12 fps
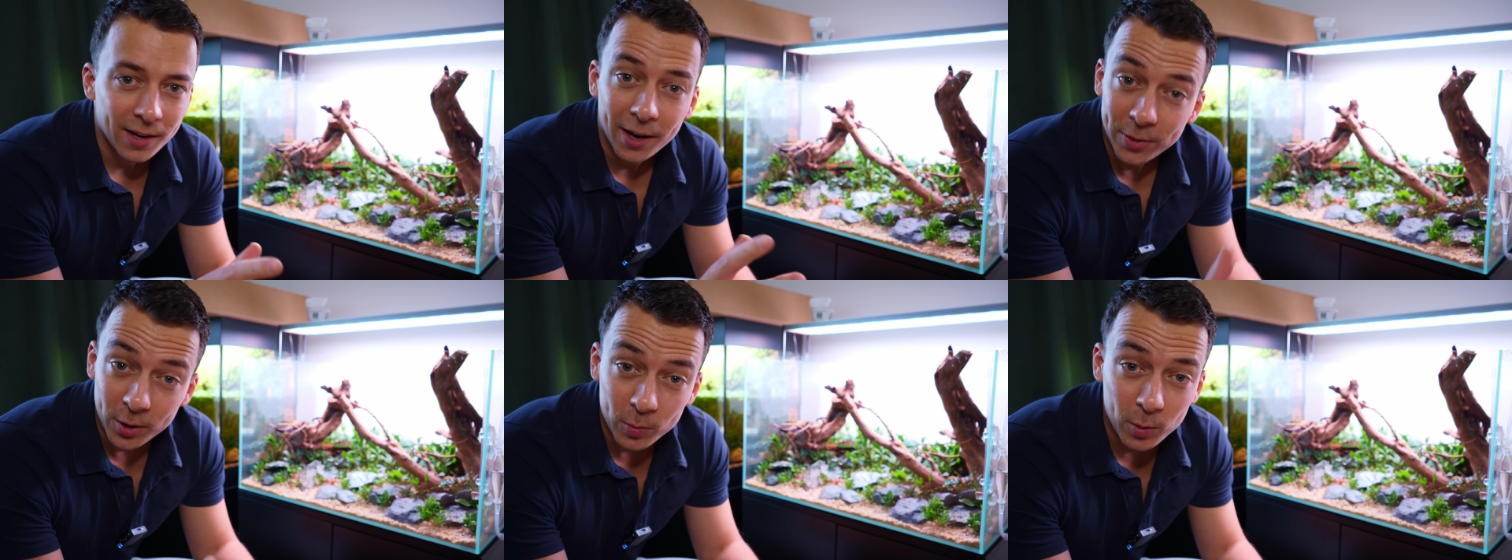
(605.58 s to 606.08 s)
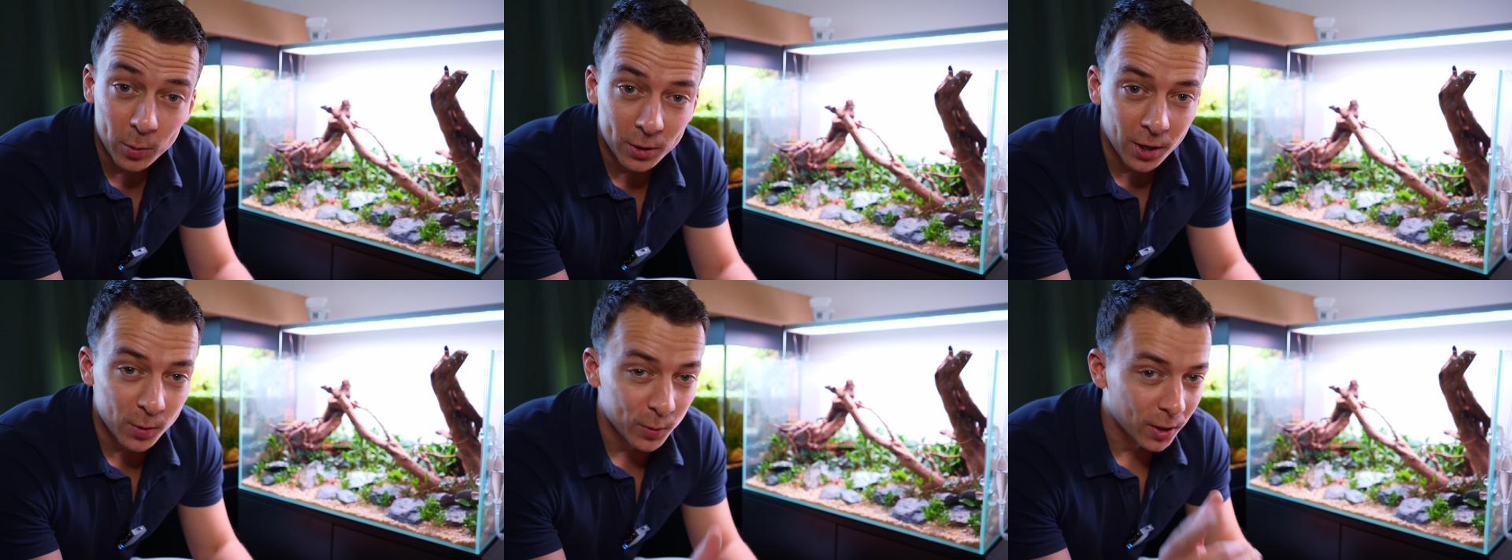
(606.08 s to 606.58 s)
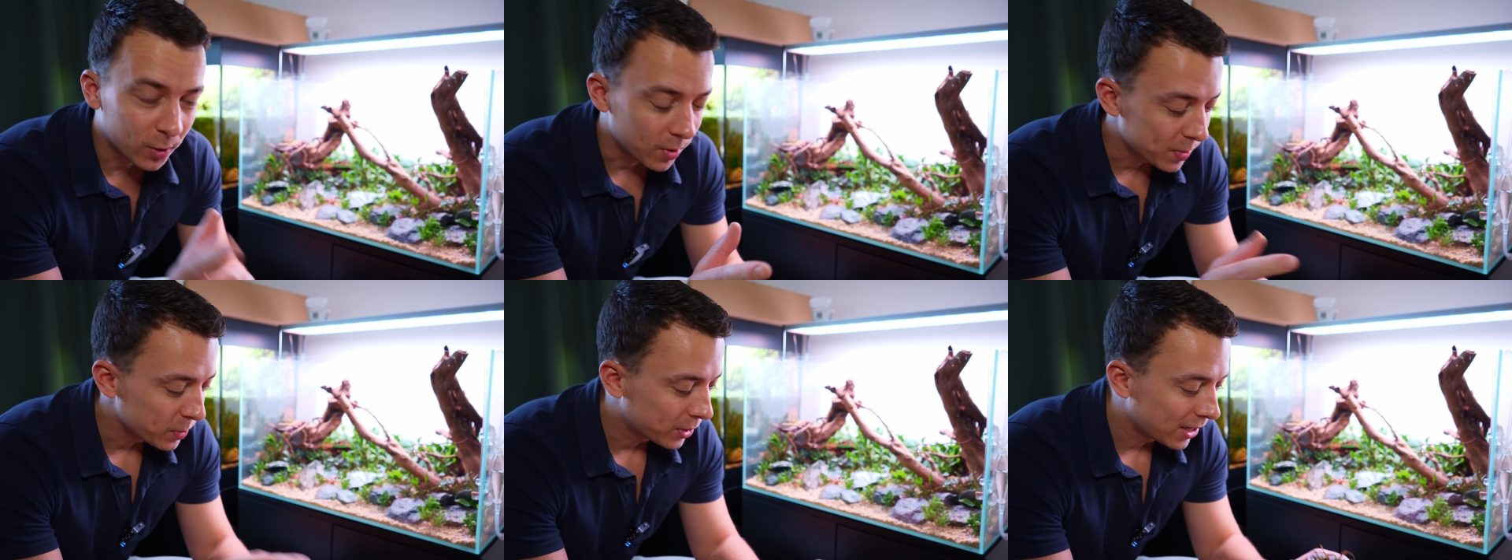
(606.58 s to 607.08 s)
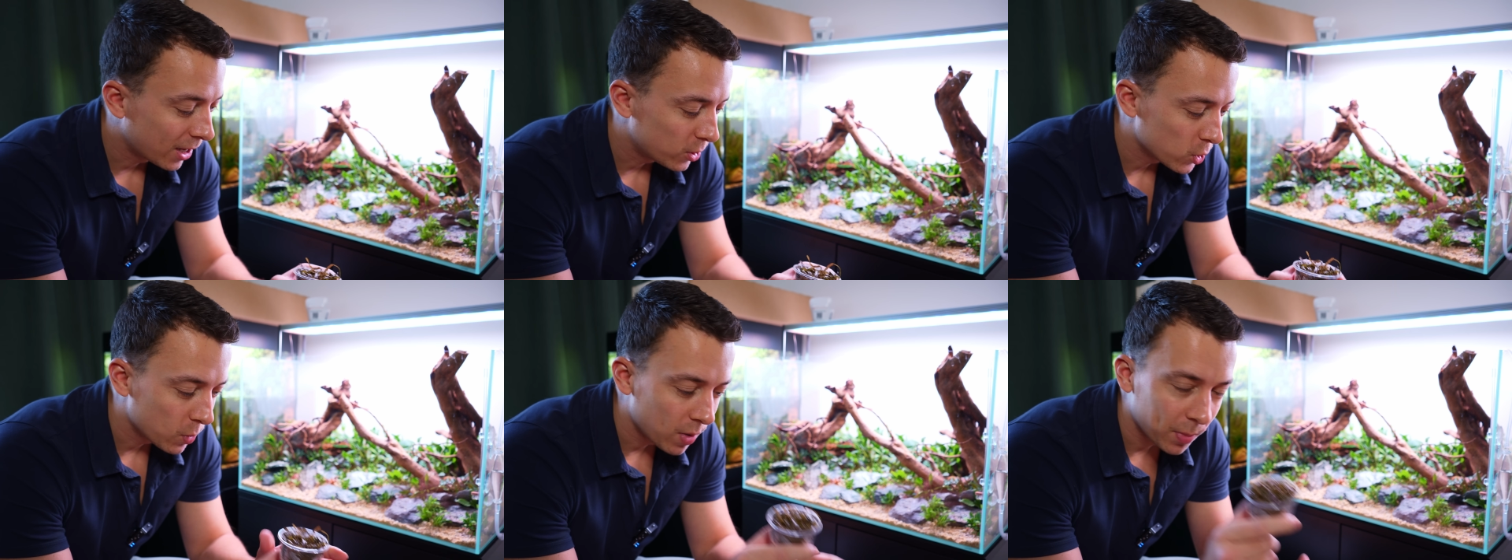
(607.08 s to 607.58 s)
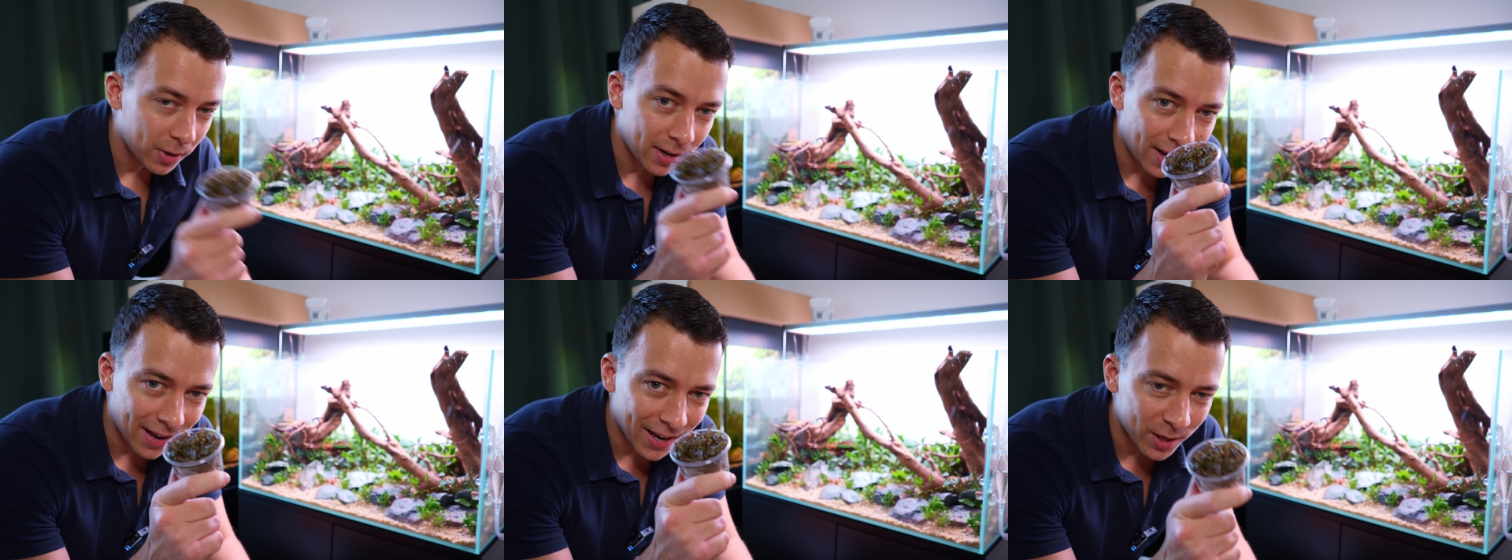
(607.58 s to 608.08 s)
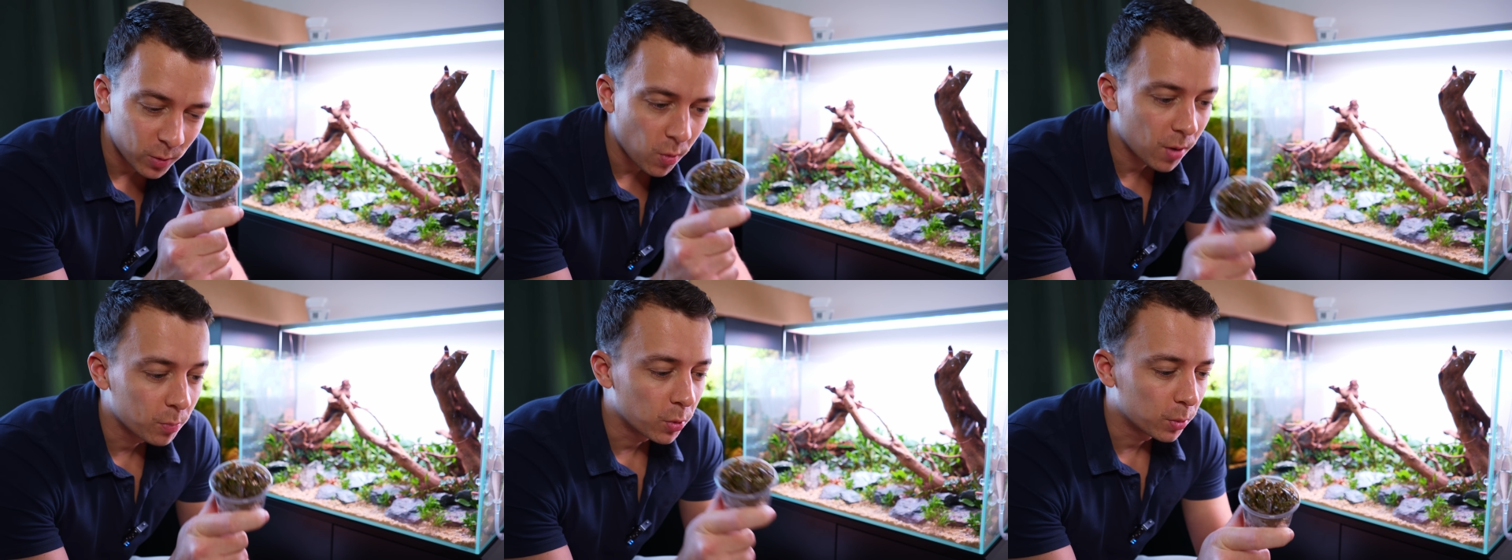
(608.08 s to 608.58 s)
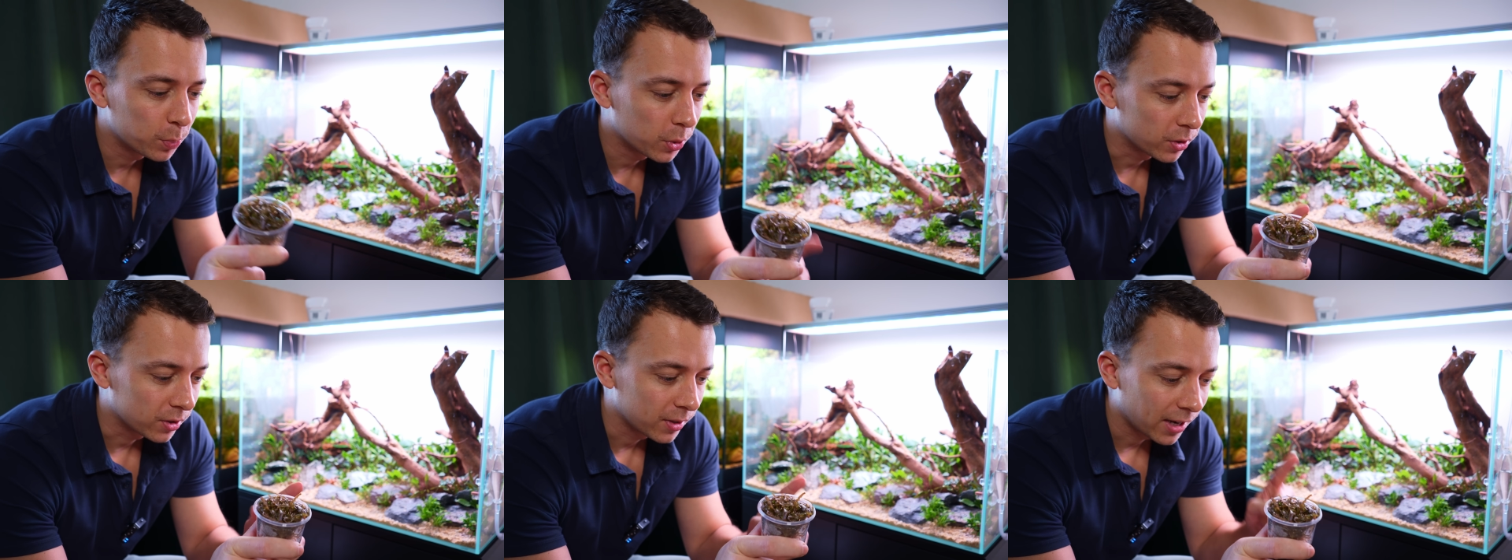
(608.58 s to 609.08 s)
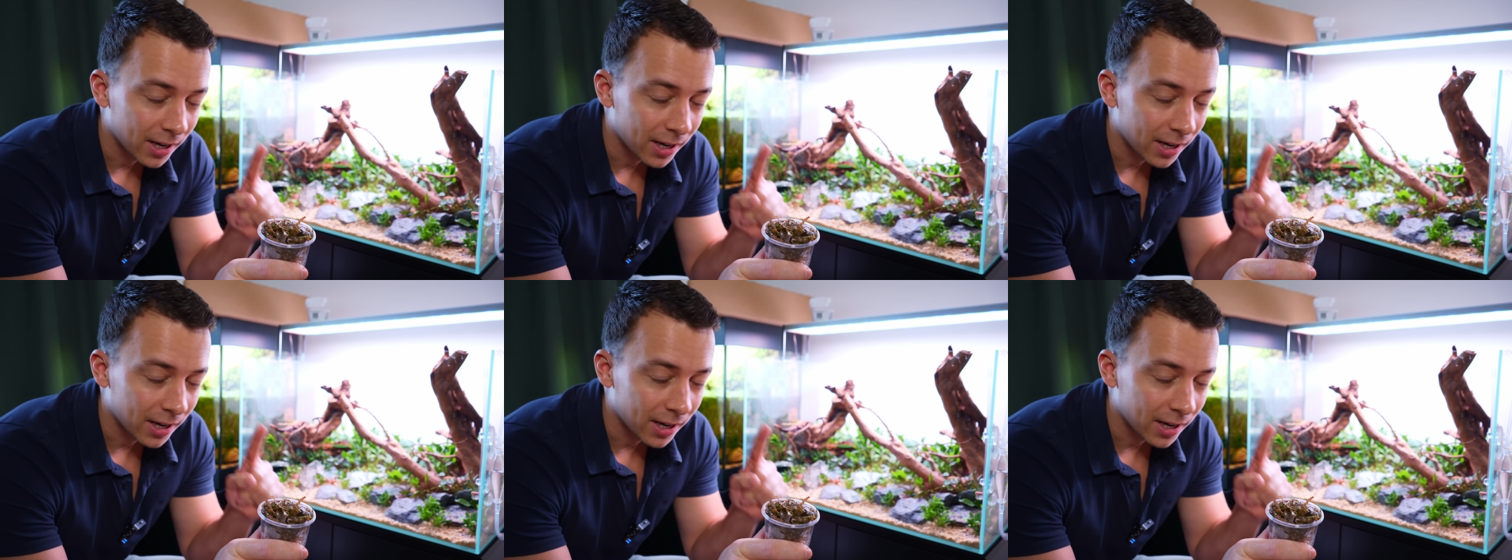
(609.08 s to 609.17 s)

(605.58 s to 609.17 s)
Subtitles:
I thought we were done with the crypts, but then I just remembered I had one more pot.